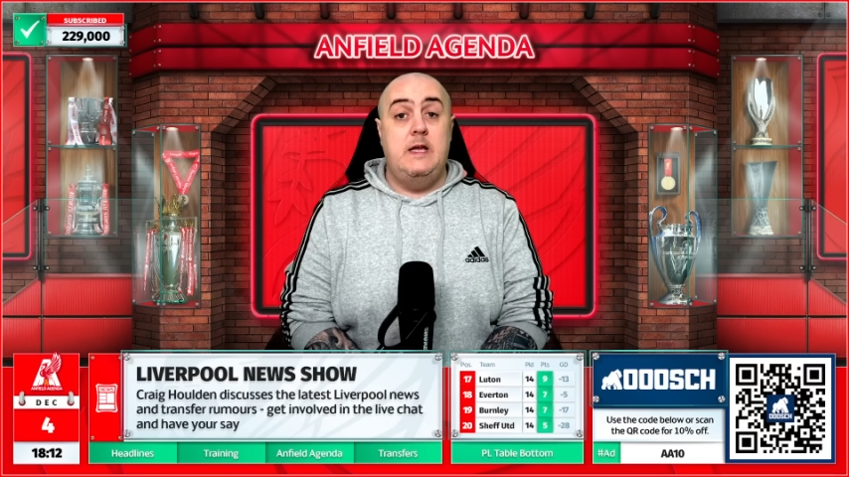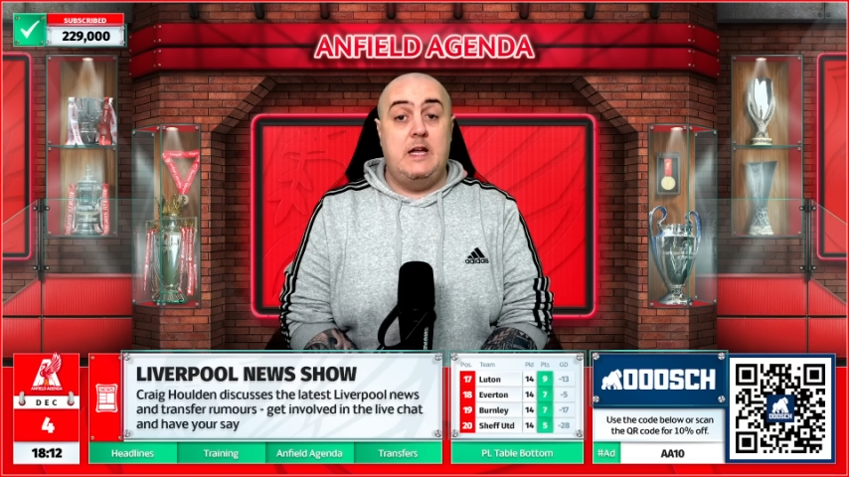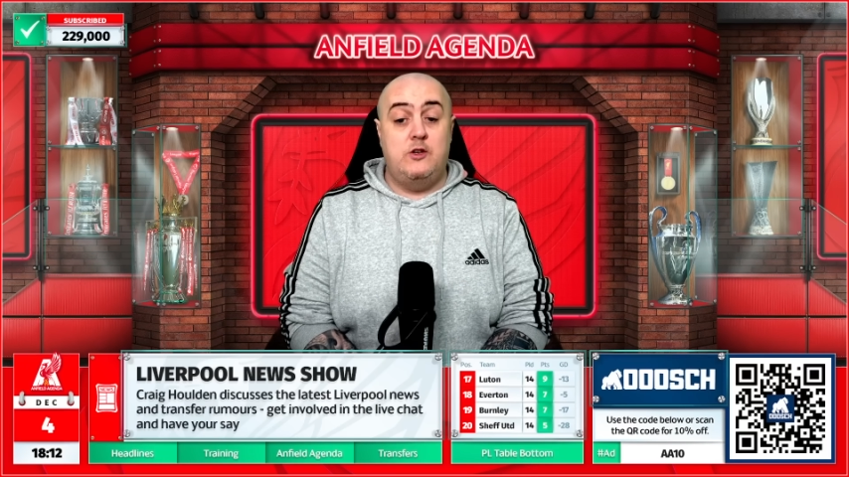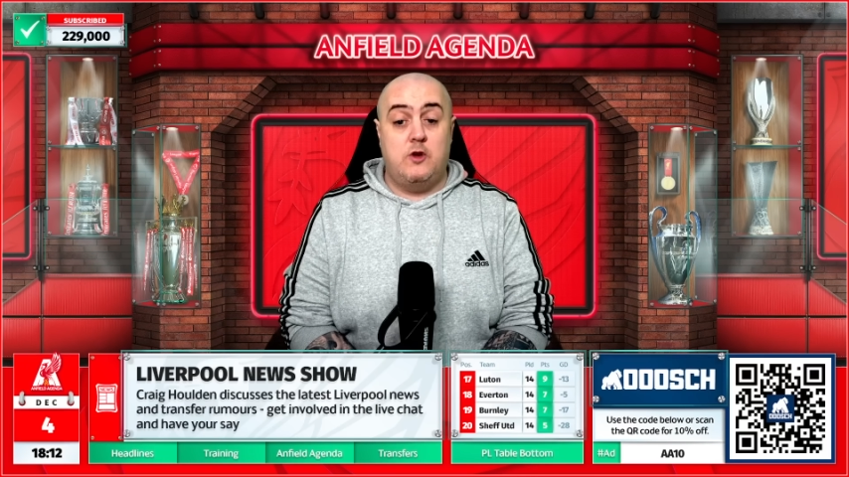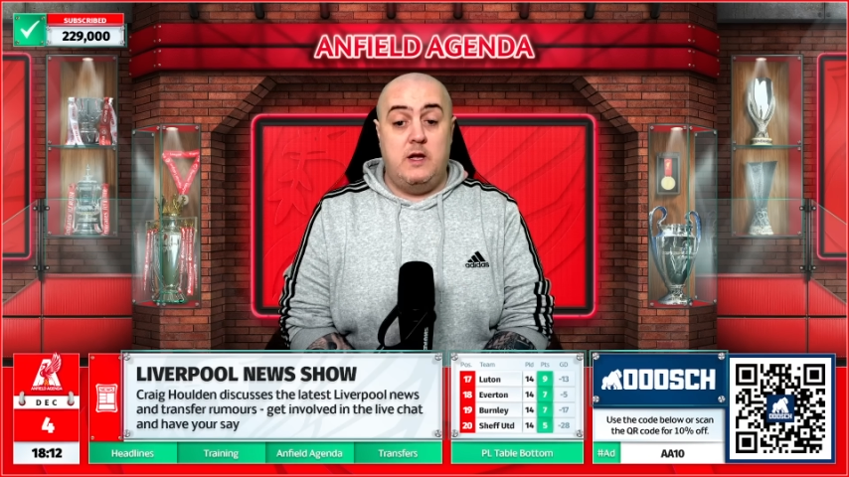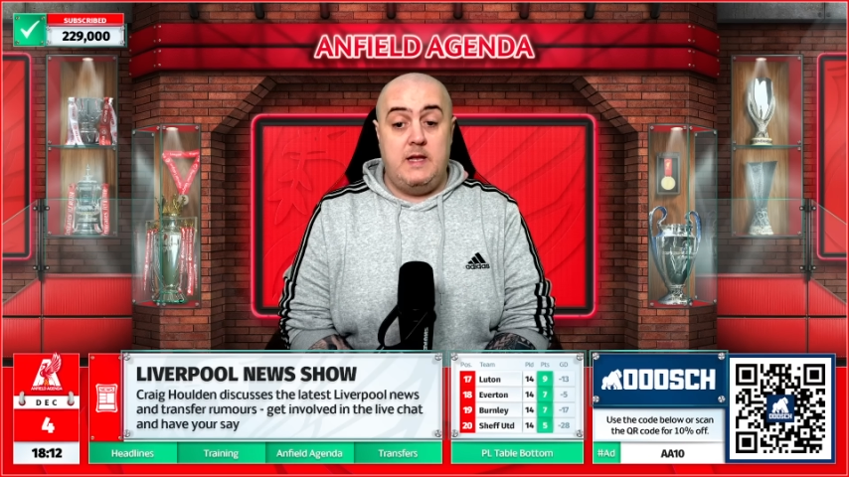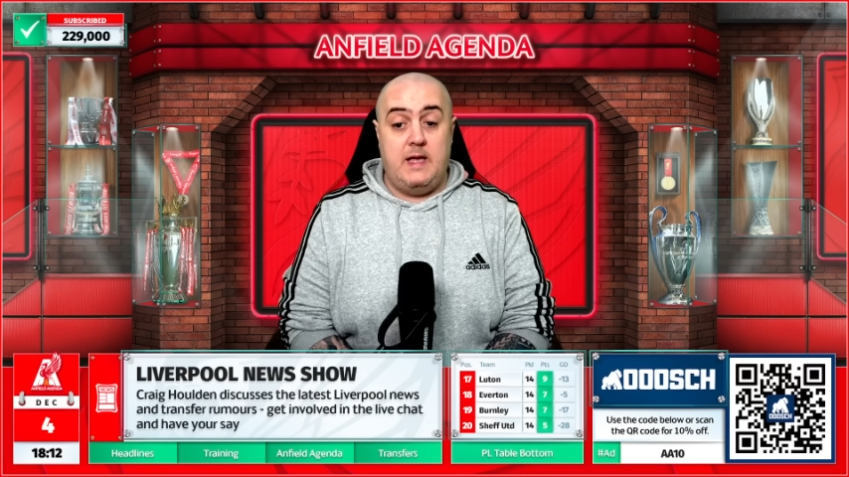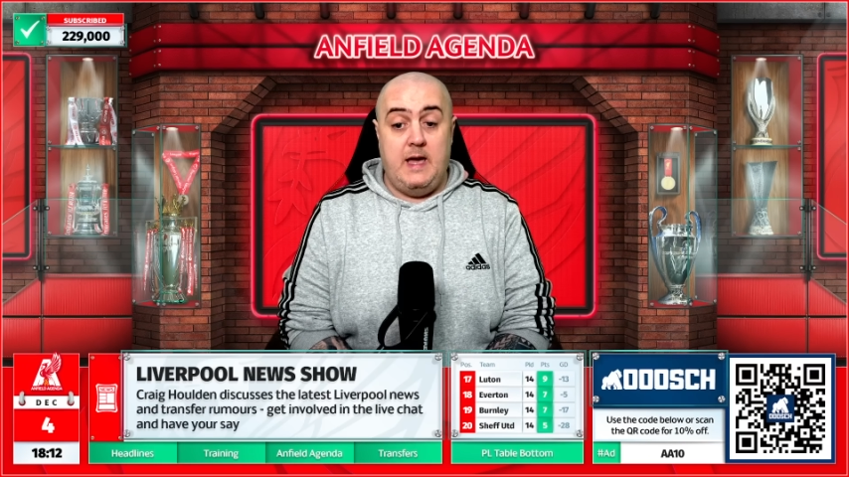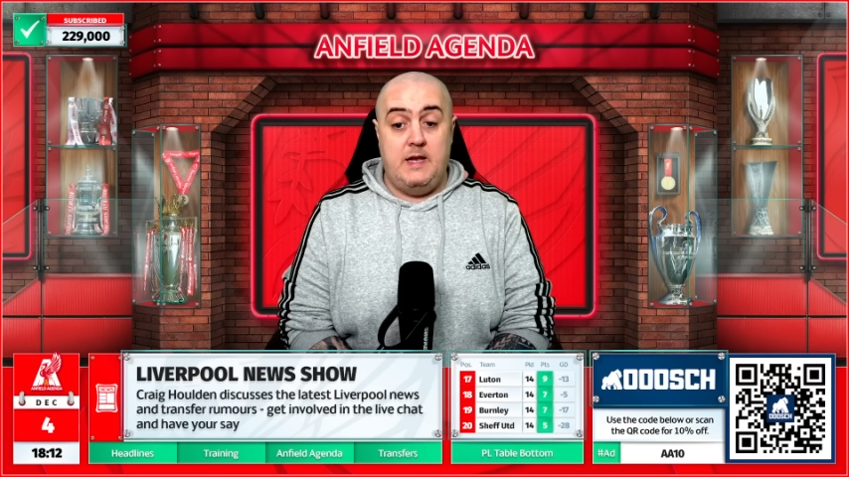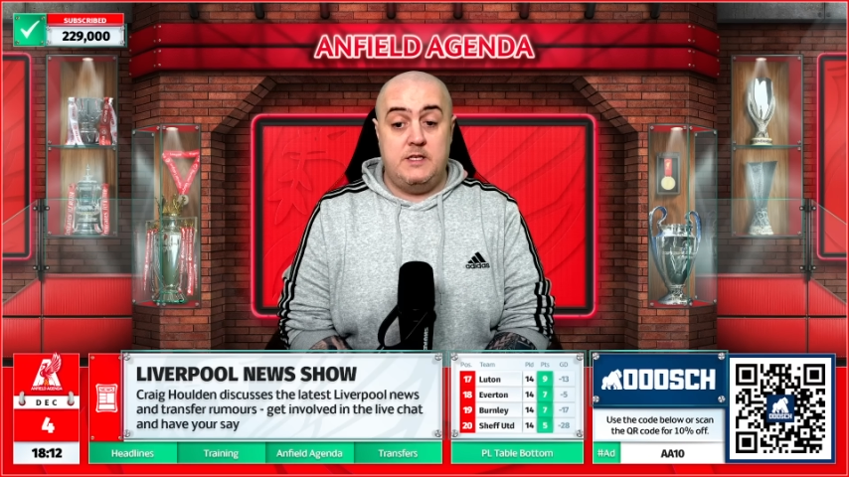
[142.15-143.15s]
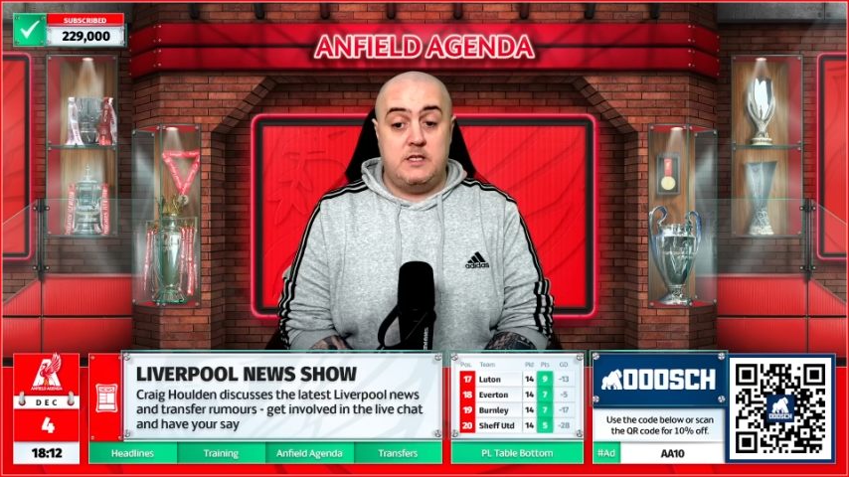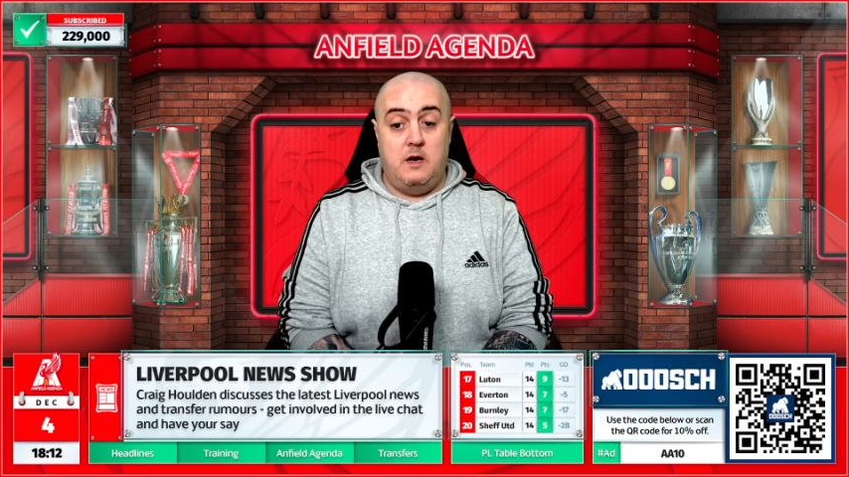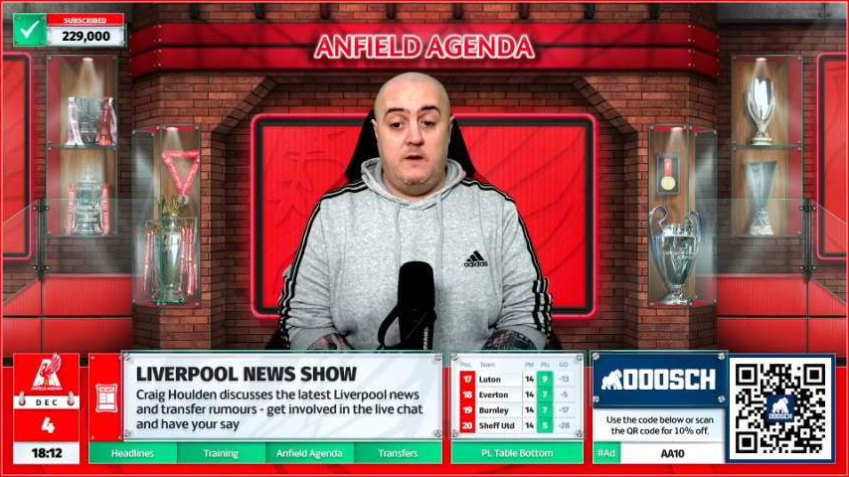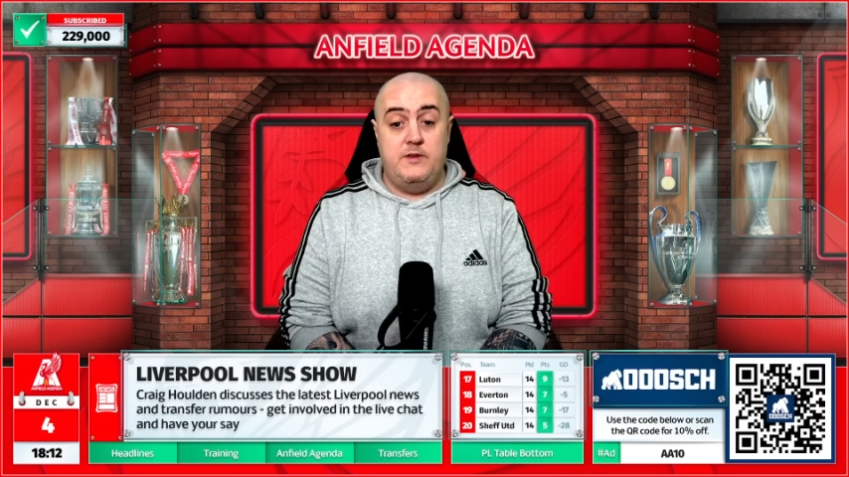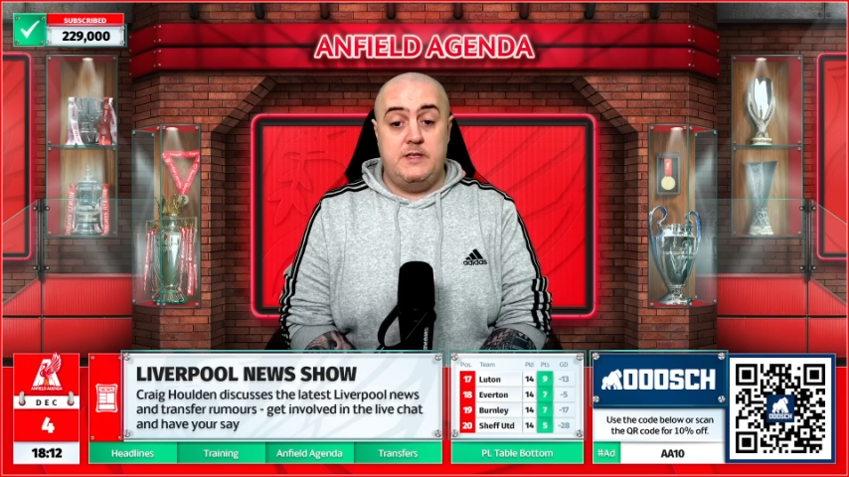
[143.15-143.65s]
and try to get his
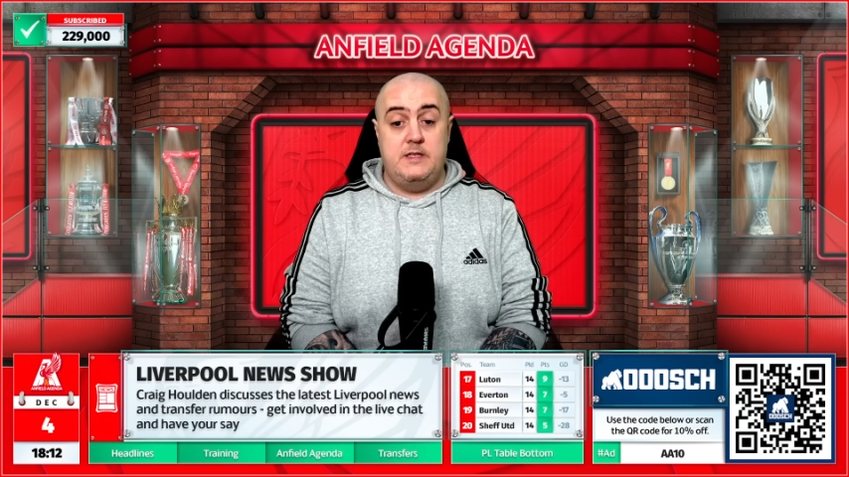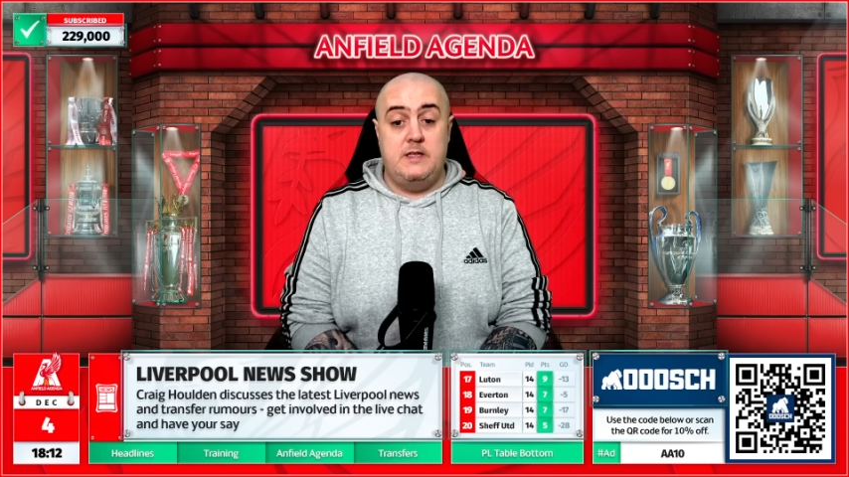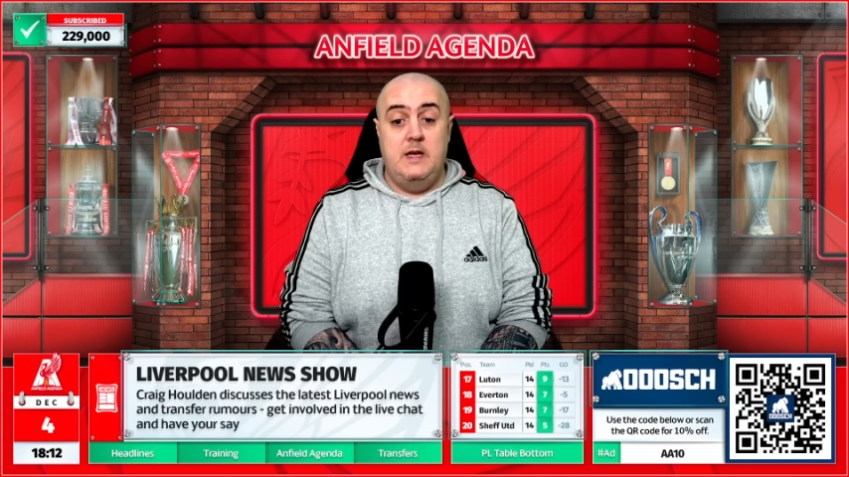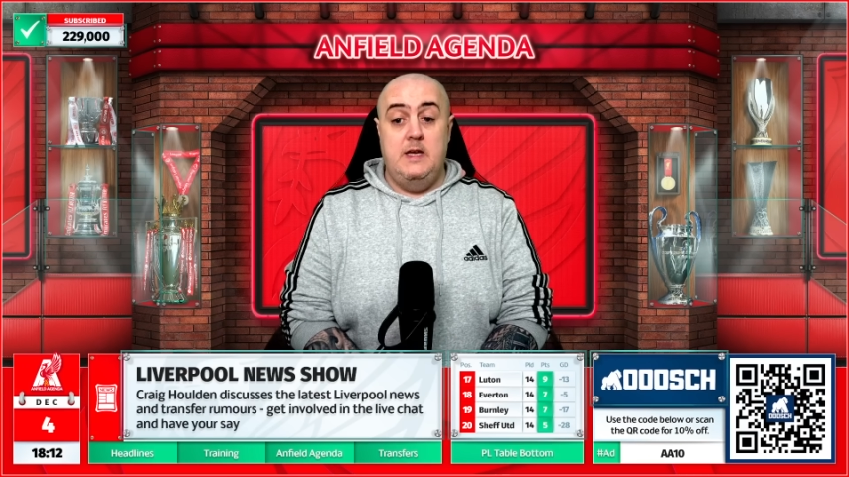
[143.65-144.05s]
services.